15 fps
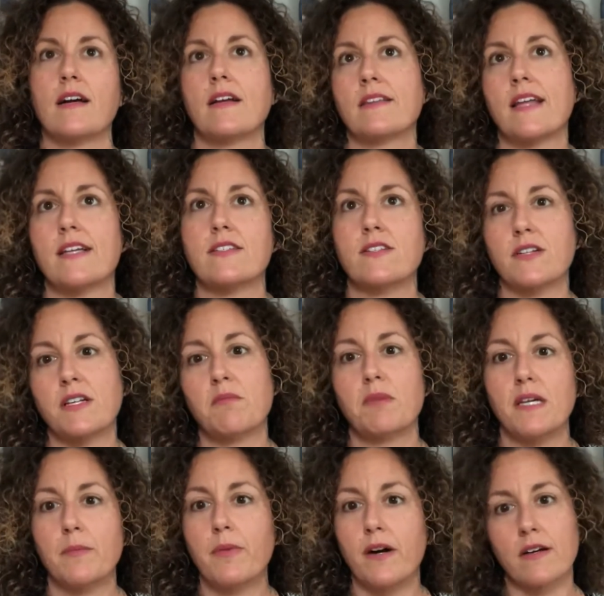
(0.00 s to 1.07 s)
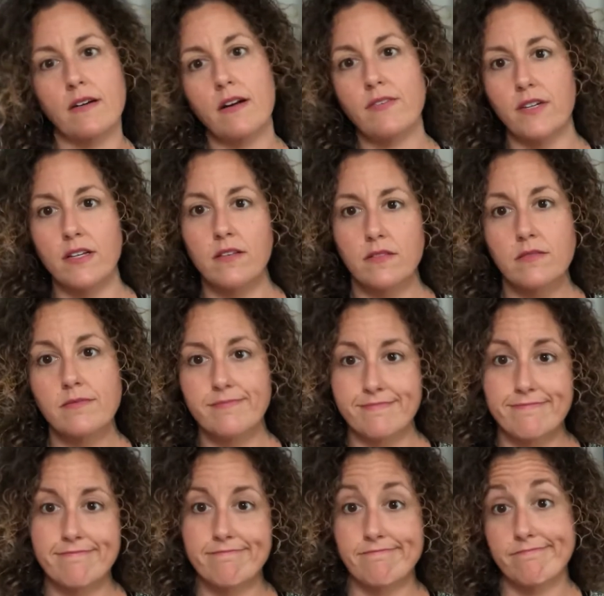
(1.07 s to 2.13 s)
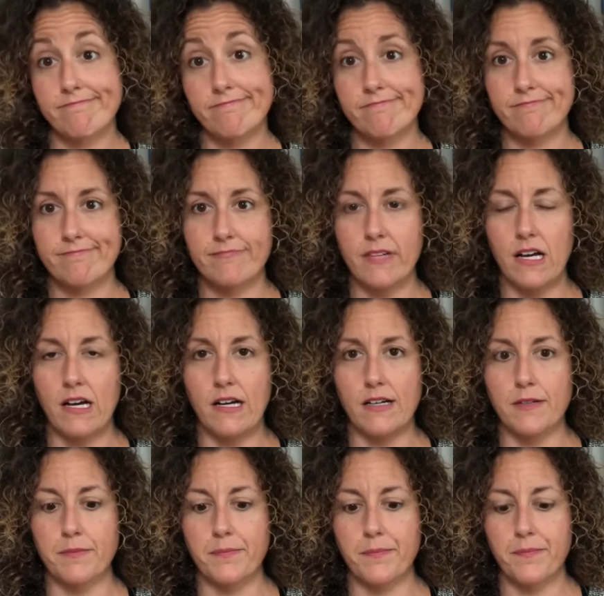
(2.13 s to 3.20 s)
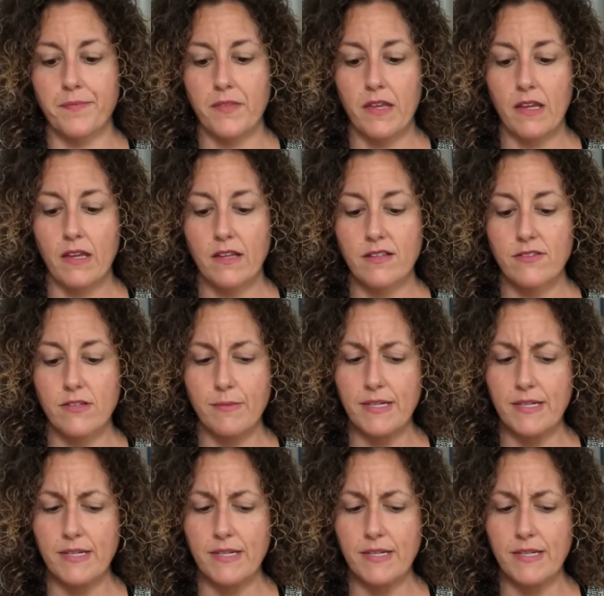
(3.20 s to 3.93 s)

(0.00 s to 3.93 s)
that's going to be a part of it. So